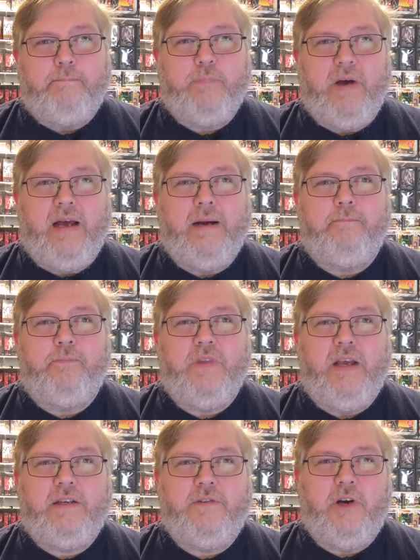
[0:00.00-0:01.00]
But
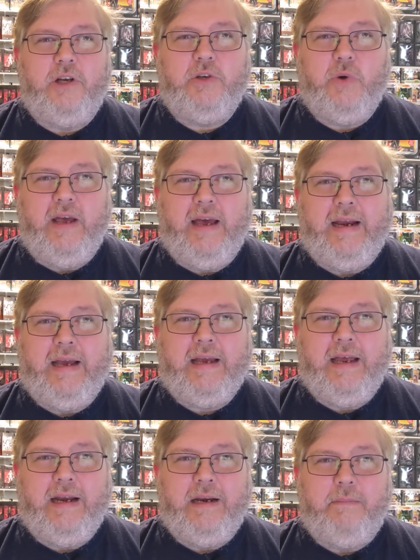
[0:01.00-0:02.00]
it's very toyetic,
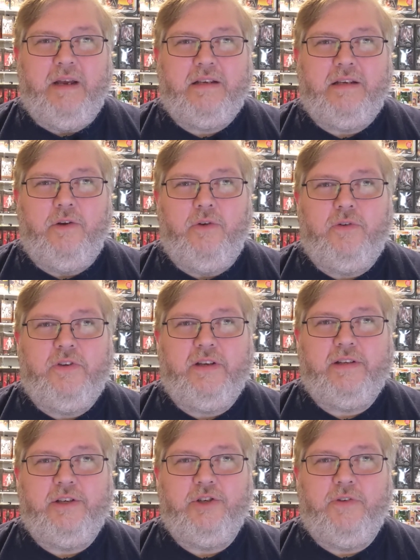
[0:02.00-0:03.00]
and it makes new
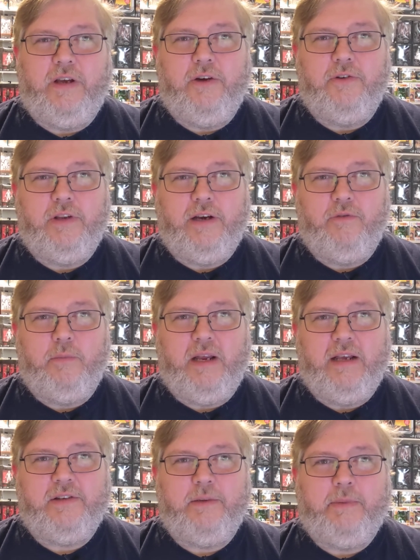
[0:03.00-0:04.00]
6-inch figures that everybody
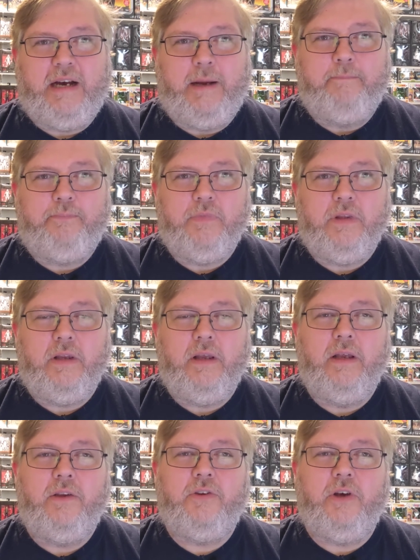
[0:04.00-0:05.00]
has to buy.
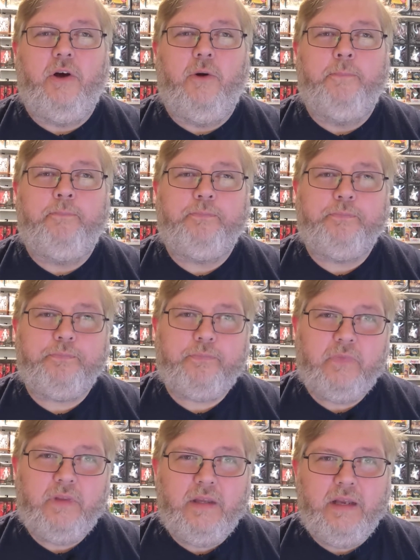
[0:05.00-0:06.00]
So
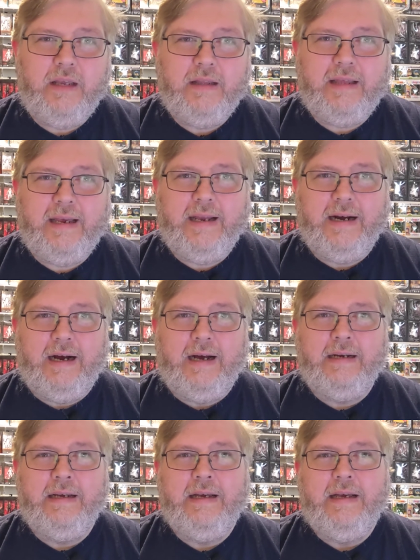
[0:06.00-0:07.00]
they get
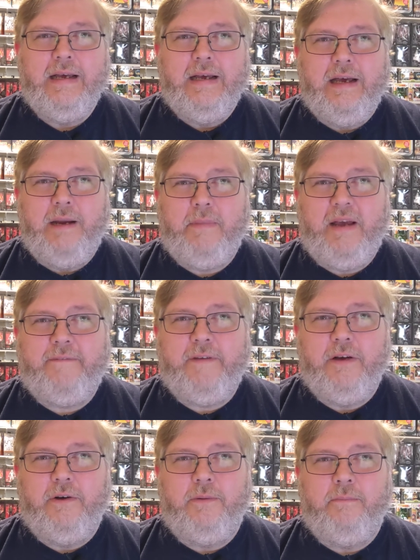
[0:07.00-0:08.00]
on, and
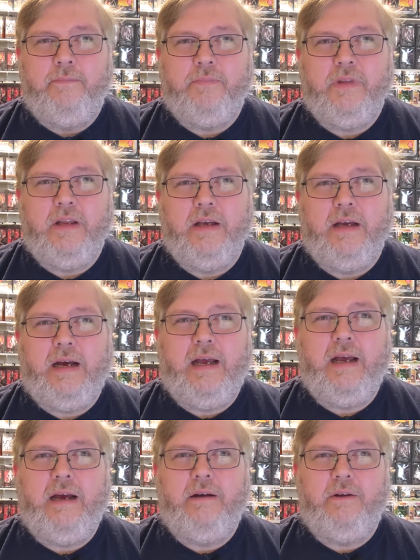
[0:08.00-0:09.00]
Mayfeld,
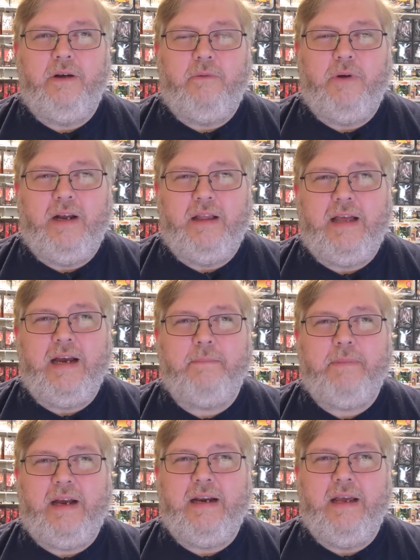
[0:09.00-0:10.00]
what I like
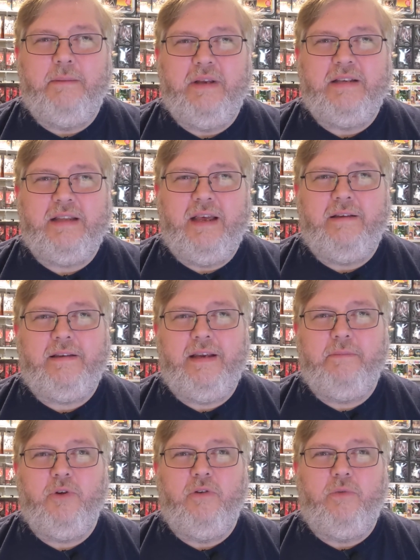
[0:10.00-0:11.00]
about him is they
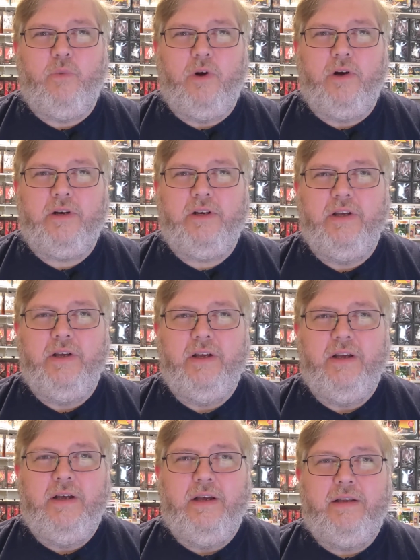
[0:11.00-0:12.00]
seem to have worked
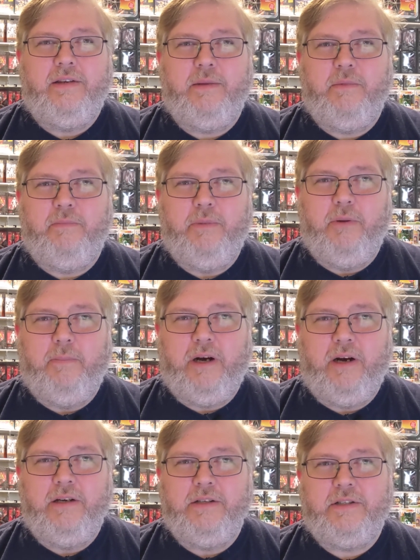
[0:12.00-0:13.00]
some of Bill
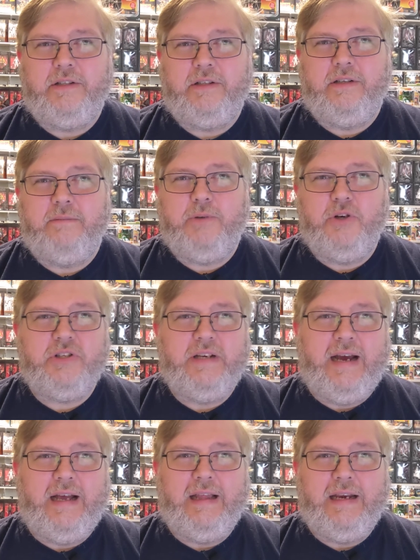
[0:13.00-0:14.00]
Barr's
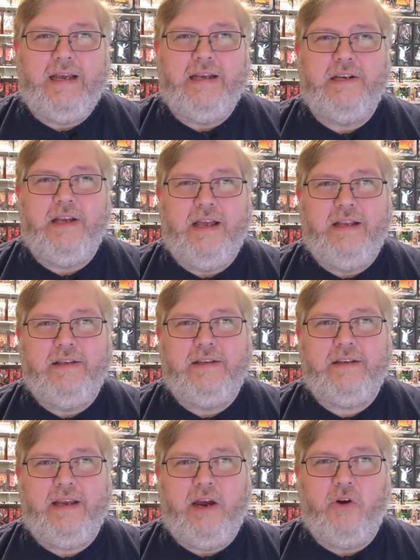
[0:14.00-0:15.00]
personality into
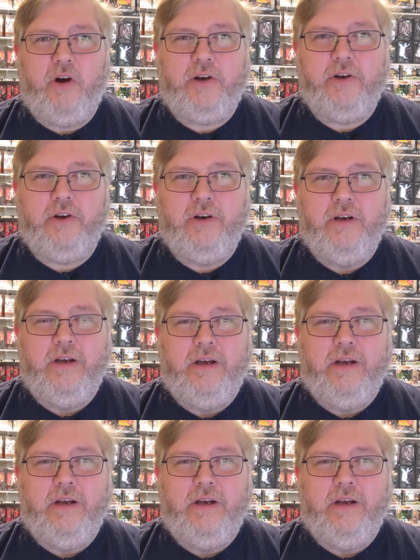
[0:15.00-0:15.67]
his character.